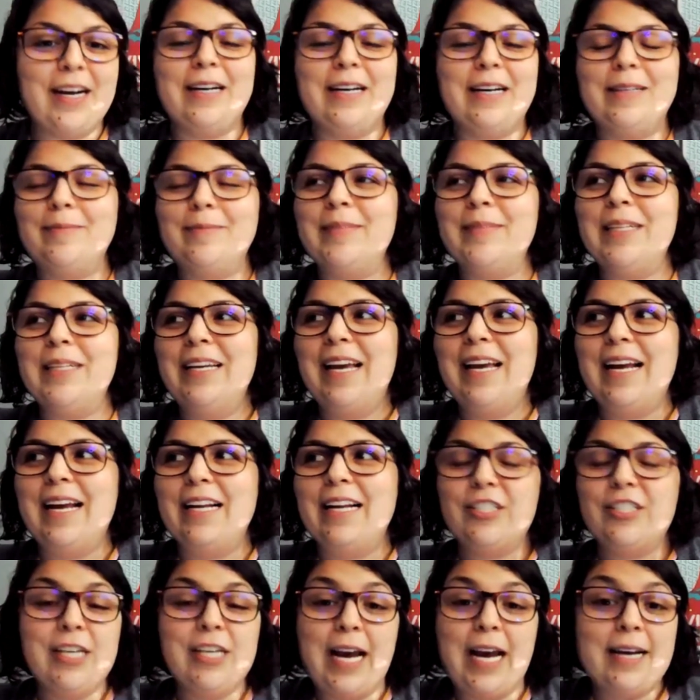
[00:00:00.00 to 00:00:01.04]
And
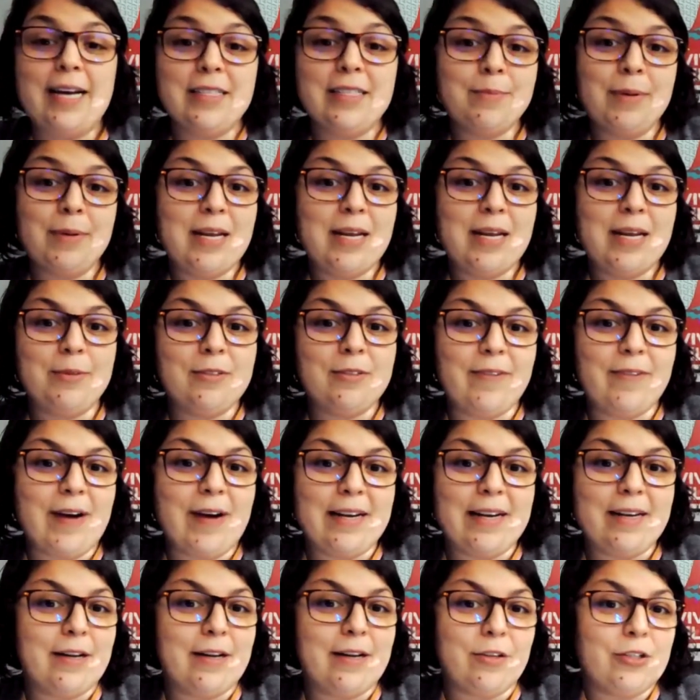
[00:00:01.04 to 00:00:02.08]
she hasn't been able to
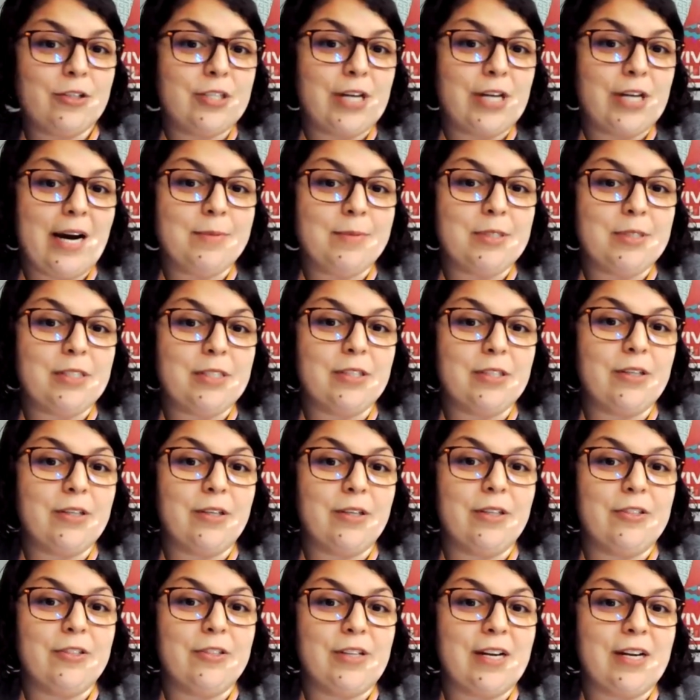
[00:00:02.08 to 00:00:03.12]
find another job. She's
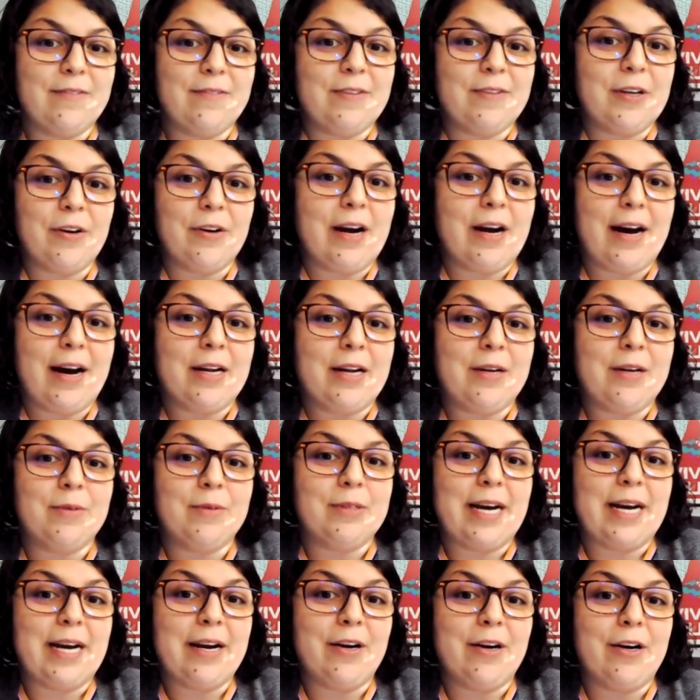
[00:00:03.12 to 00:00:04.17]
currently trying to figure out how to
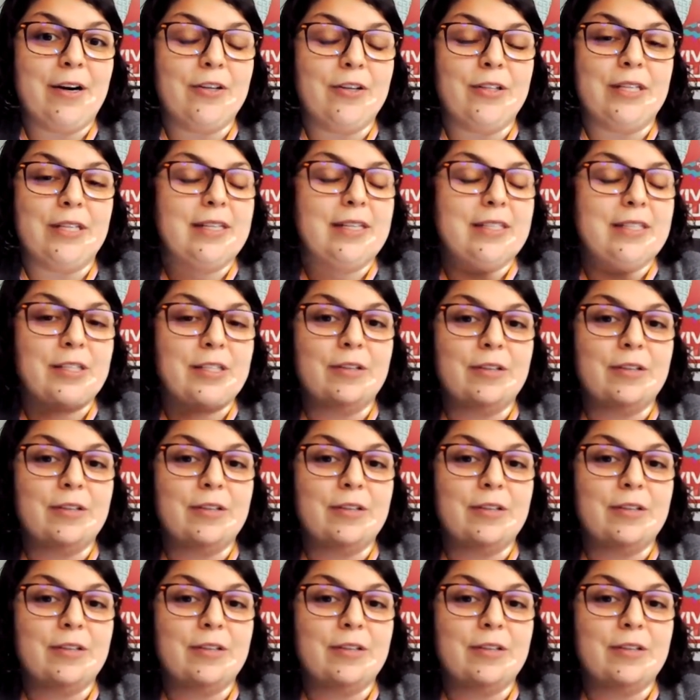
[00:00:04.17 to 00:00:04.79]
retire early because